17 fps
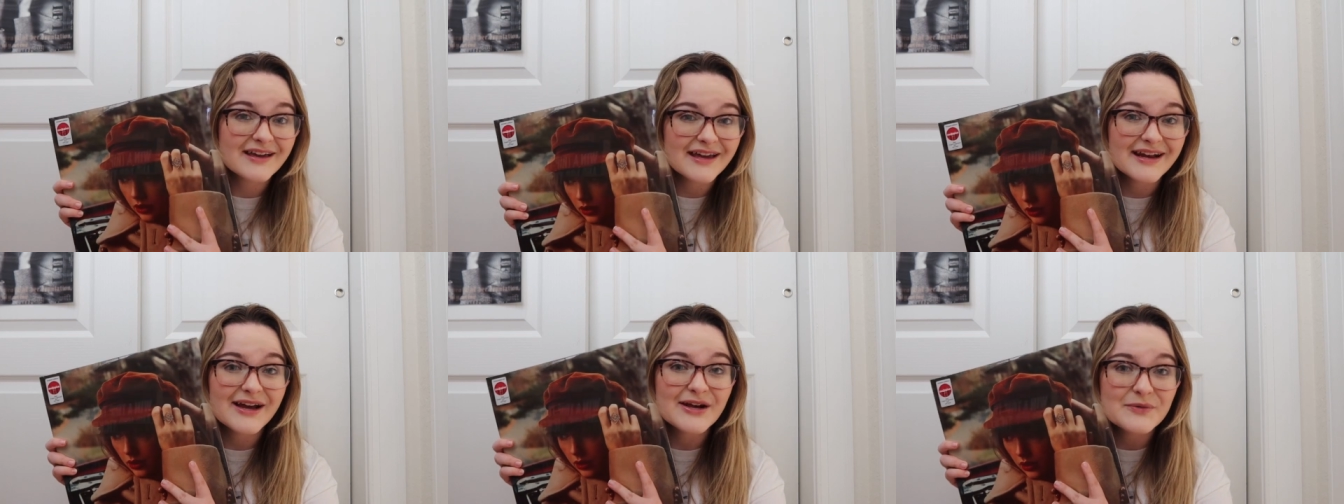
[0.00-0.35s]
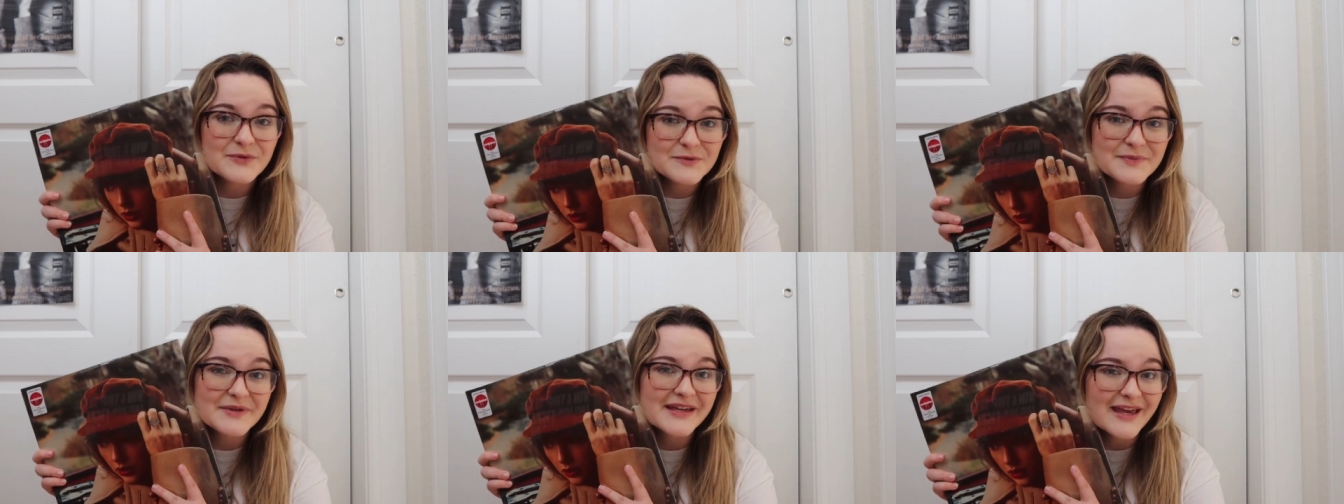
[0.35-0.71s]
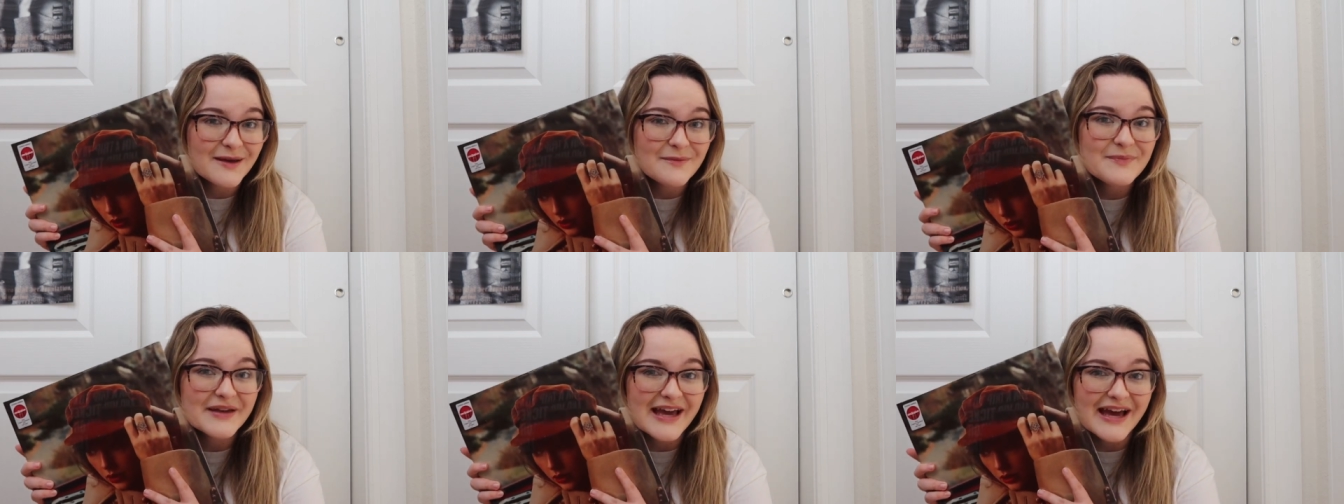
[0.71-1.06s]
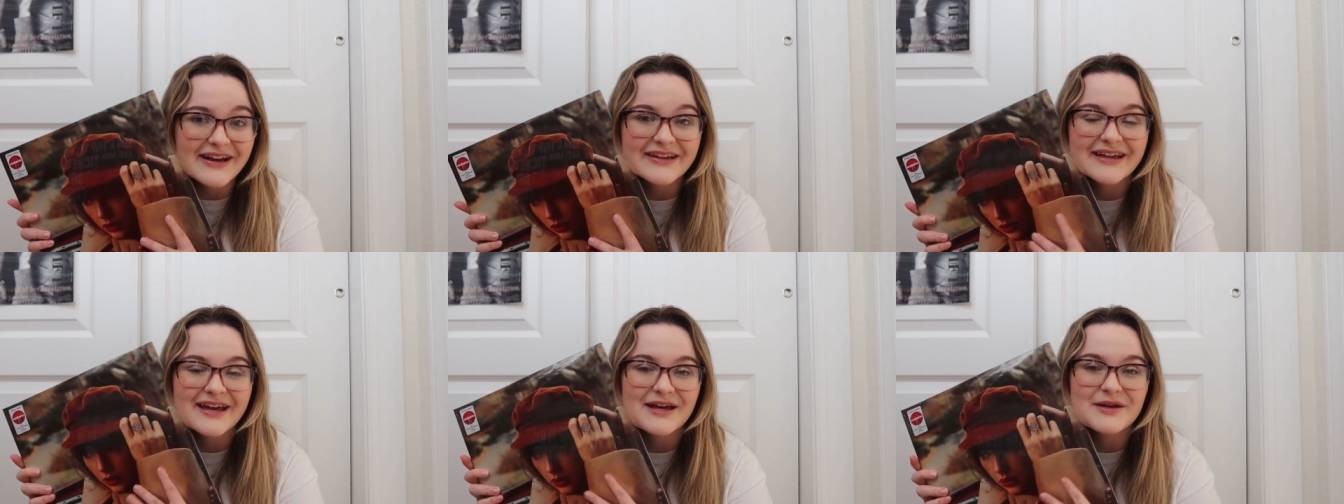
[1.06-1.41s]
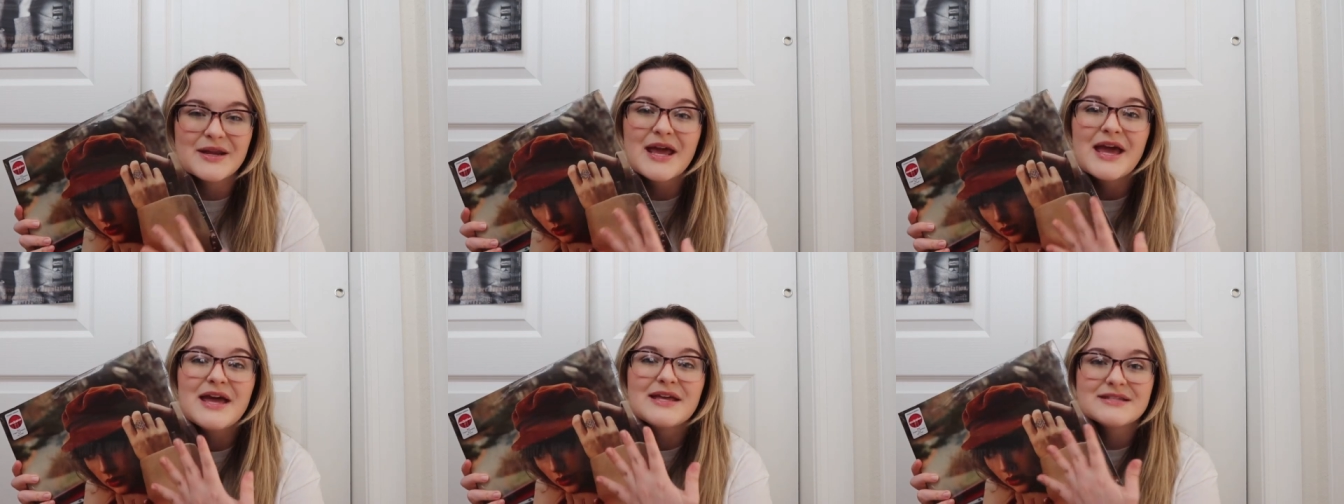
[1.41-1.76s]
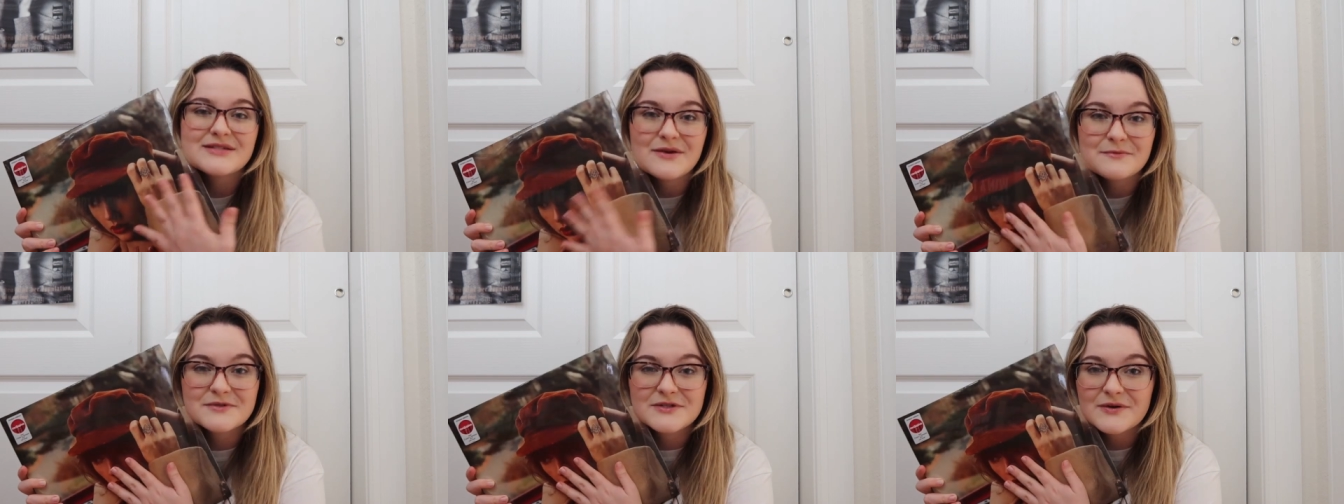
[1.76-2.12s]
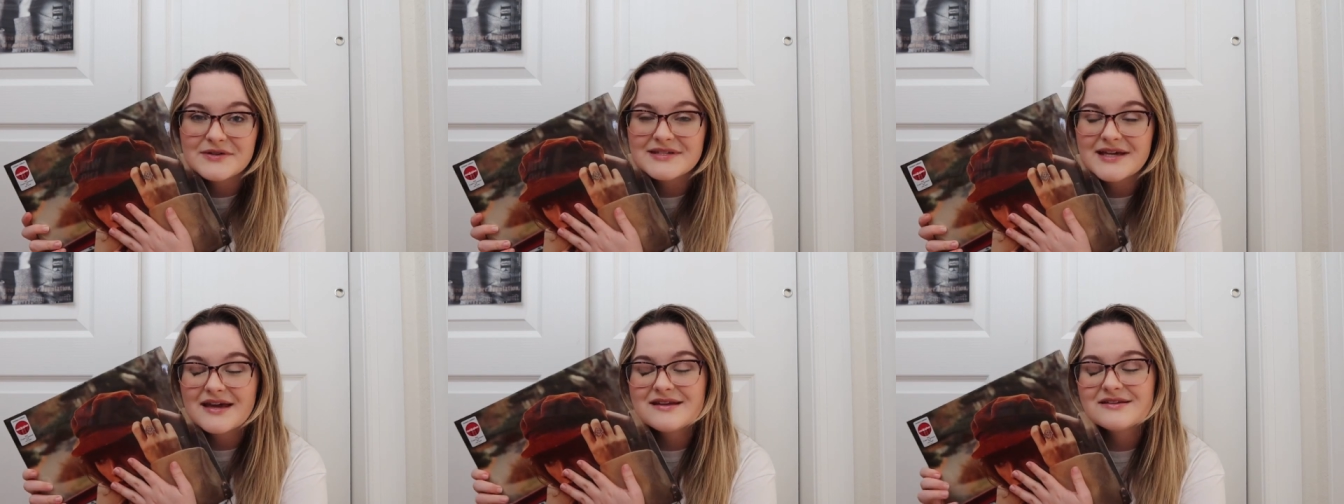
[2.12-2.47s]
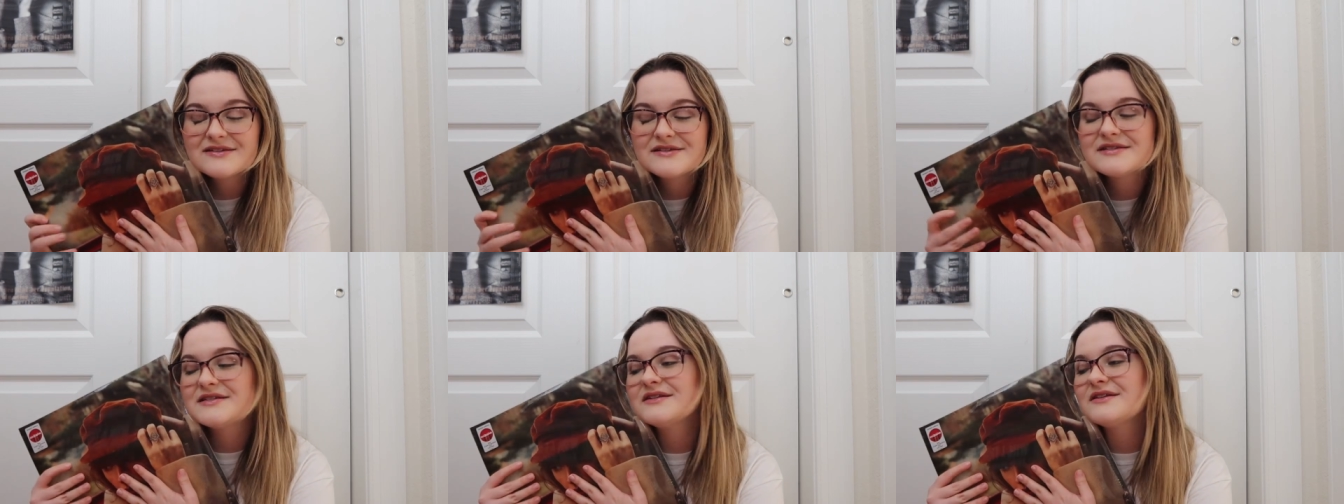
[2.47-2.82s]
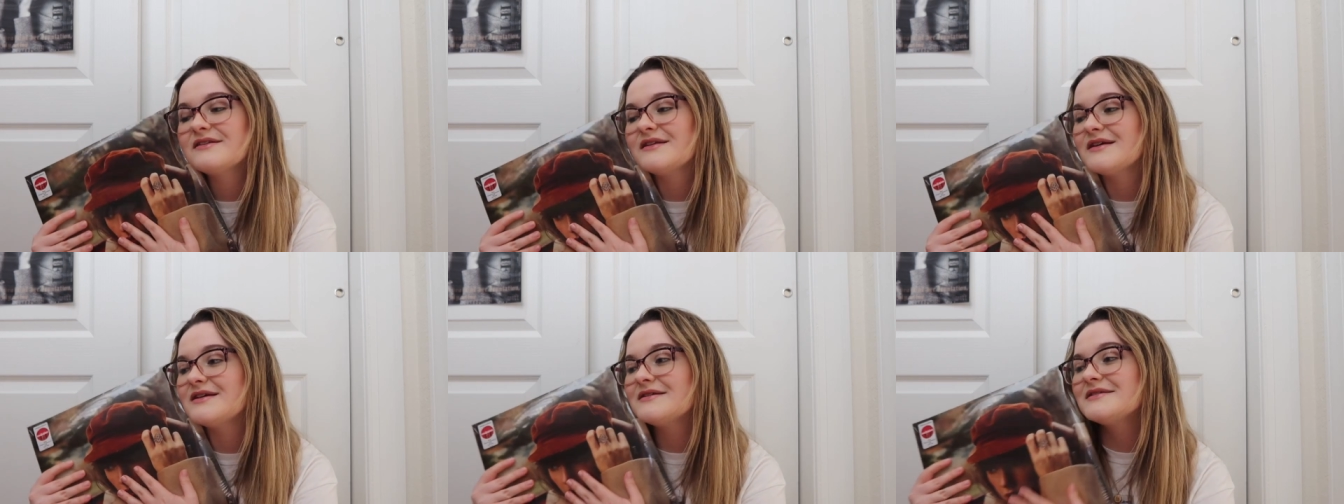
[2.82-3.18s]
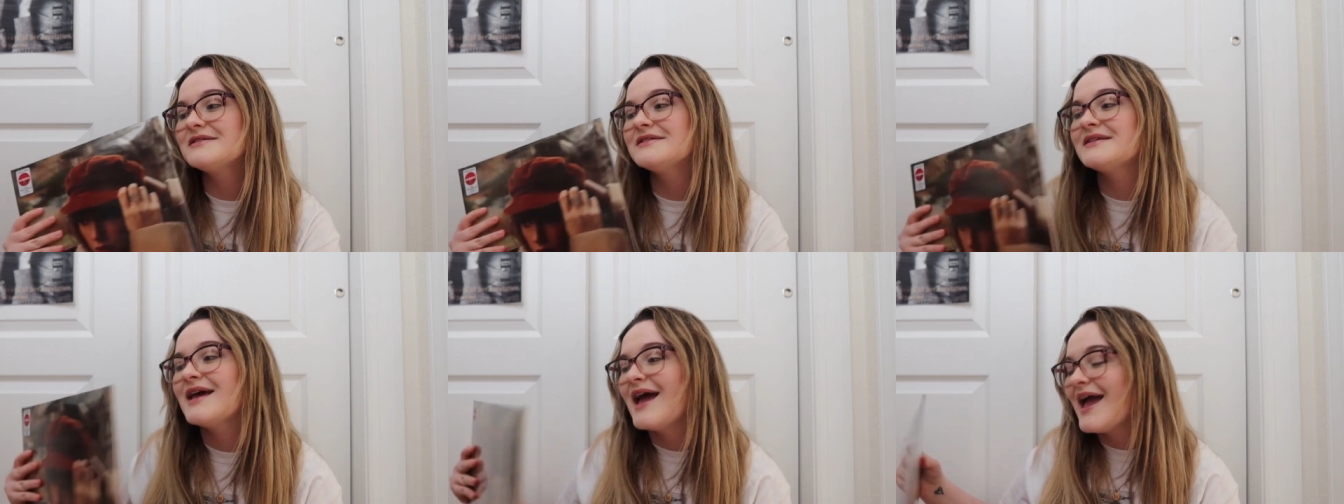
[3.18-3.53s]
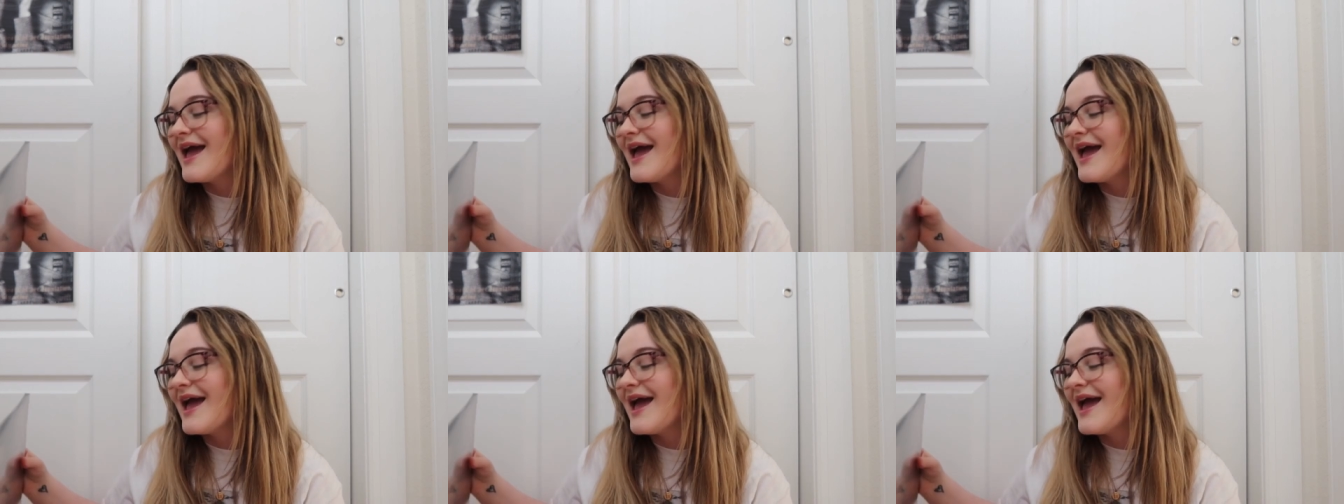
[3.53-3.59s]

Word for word: and I would be camping out again. So I'm so excited to listen to this.